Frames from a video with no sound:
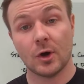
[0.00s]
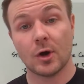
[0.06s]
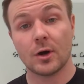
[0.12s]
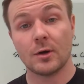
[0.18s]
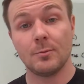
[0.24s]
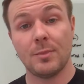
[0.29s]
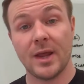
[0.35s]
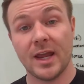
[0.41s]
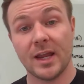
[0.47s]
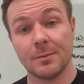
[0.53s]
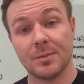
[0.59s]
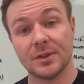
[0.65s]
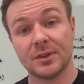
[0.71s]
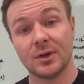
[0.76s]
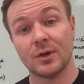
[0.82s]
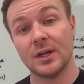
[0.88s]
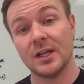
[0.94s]
arm pain,
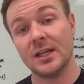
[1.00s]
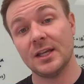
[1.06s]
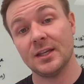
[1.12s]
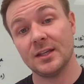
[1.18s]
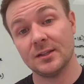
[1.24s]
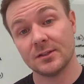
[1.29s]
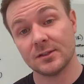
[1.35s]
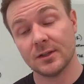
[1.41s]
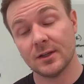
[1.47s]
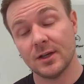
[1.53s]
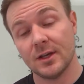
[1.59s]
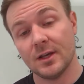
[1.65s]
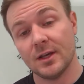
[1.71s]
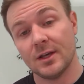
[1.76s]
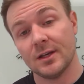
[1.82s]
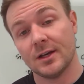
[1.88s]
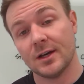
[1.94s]
but there is
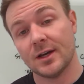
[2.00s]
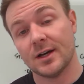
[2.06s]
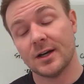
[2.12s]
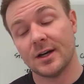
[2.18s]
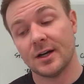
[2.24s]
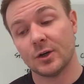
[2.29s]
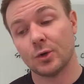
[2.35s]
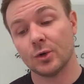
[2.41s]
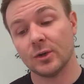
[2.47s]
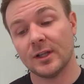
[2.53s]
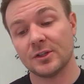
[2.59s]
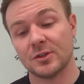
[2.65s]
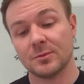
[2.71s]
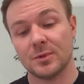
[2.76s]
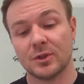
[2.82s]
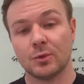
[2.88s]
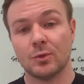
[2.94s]
a
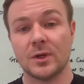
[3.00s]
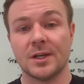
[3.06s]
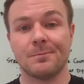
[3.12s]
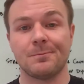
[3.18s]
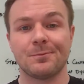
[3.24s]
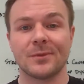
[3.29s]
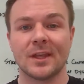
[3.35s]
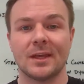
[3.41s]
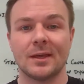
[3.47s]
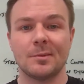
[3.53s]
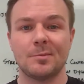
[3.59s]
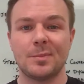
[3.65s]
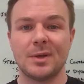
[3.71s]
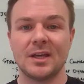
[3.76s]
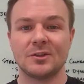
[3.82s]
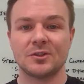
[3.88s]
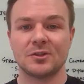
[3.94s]
correlation between
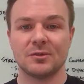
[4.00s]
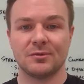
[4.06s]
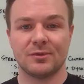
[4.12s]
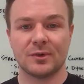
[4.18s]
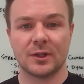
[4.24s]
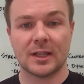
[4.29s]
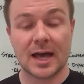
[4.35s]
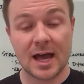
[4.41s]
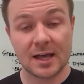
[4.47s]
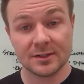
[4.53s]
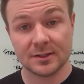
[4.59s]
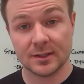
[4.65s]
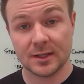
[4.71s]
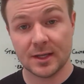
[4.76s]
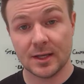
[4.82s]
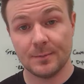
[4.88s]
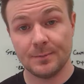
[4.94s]
pitch
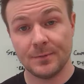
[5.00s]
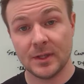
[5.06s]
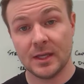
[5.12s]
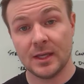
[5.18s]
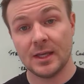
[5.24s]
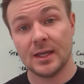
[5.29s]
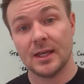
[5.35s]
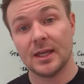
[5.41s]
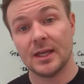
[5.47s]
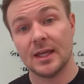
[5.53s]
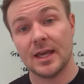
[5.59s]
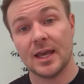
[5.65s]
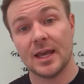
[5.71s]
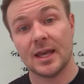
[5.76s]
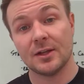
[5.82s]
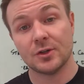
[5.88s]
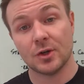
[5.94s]
velocity
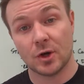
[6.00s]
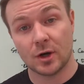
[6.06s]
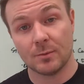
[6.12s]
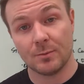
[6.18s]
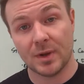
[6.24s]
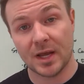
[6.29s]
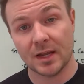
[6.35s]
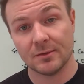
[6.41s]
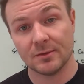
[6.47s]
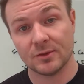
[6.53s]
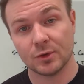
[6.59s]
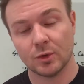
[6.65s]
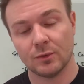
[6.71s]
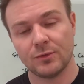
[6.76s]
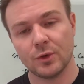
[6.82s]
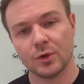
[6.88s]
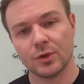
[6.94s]
and arm pain. So
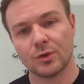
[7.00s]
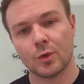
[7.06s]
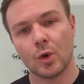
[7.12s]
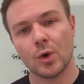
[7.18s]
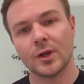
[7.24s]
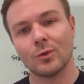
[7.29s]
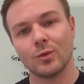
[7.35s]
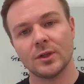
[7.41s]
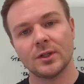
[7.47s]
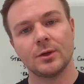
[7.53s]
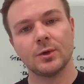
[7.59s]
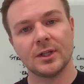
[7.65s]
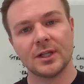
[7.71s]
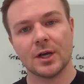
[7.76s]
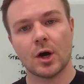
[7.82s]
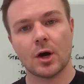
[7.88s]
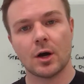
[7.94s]
if you're throwing really,
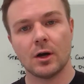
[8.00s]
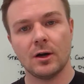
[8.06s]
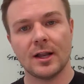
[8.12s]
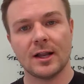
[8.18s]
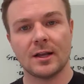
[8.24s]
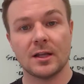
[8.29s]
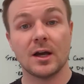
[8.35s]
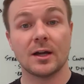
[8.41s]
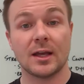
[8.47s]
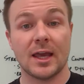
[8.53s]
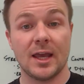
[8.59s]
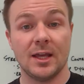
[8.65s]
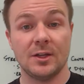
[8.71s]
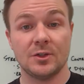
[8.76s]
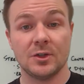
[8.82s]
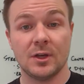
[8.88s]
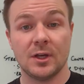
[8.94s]
really hard at a young
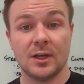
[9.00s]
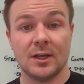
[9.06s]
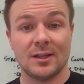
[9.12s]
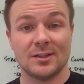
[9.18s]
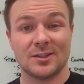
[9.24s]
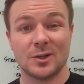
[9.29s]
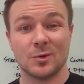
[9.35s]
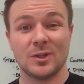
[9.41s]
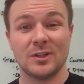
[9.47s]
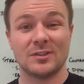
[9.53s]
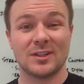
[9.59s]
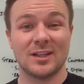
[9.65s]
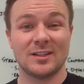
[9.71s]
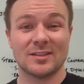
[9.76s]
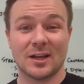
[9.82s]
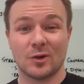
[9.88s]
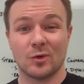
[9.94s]
age, say you're one of these
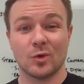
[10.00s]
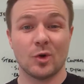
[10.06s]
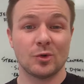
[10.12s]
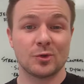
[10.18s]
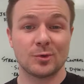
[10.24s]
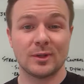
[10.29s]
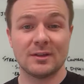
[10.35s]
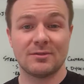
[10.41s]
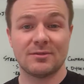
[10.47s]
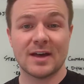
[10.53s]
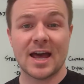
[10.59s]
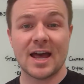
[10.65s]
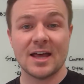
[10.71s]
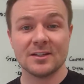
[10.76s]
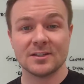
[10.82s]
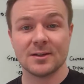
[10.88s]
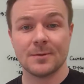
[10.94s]
kids that grows really
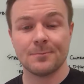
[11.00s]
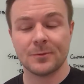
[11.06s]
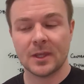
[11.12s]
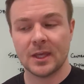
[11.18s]
fast,